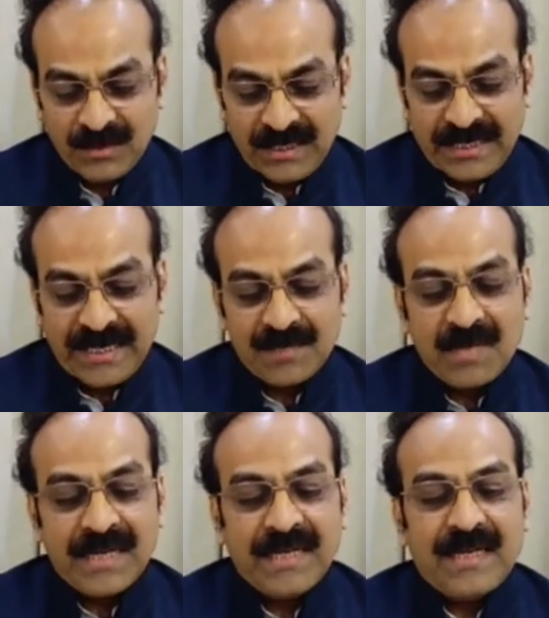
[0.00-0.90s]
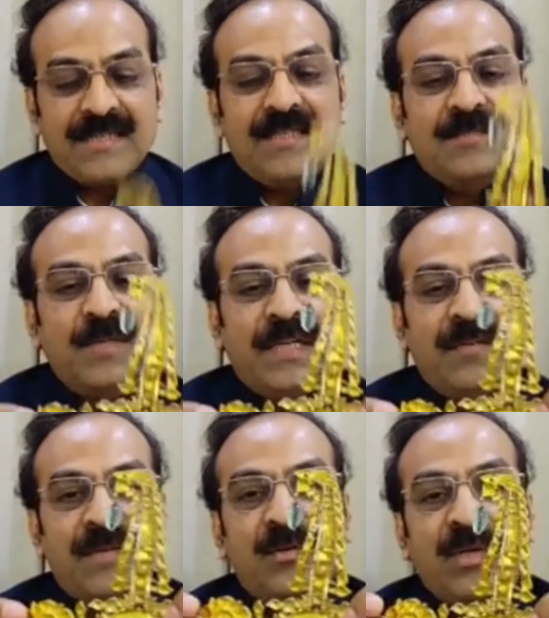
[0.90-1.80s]
And by our judgment, we
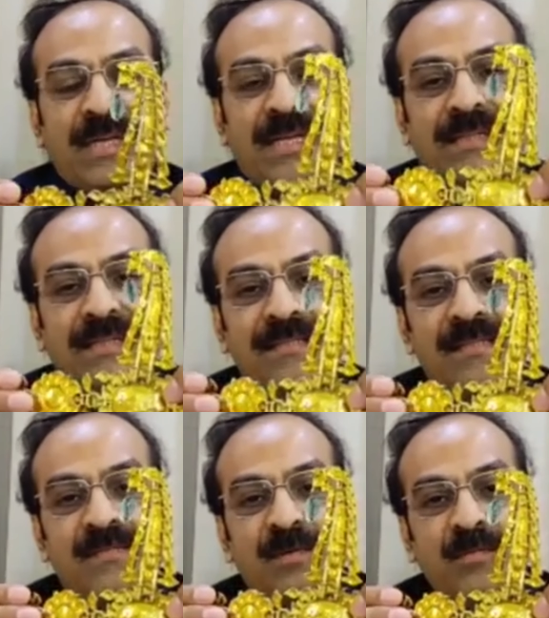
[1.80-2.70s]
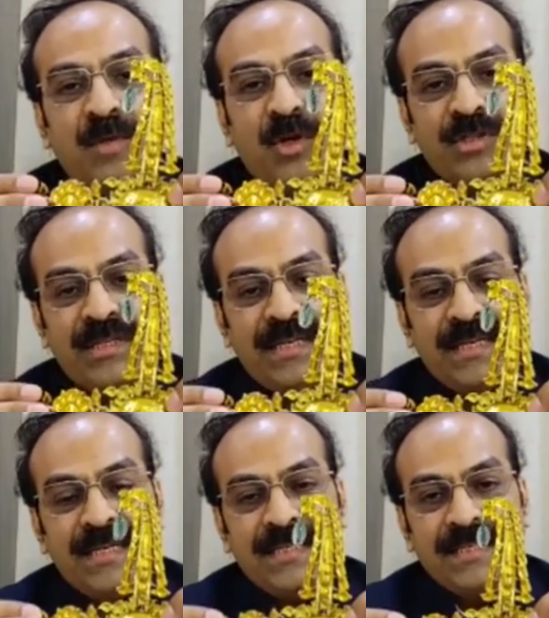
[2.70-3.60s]
could tell this is from North India
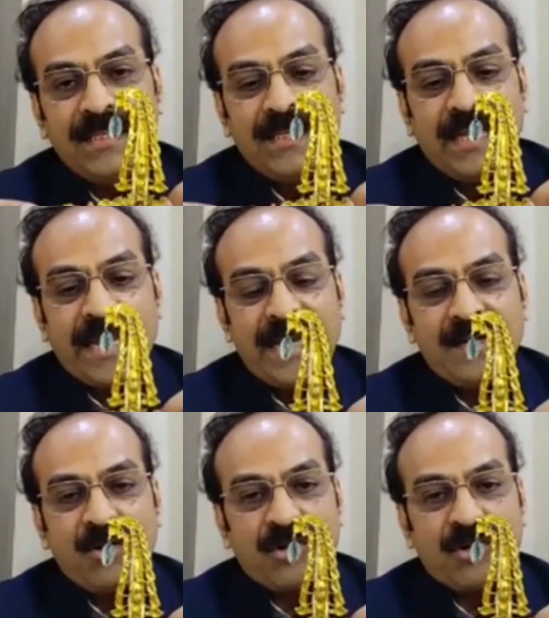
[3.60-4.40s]
and not okay.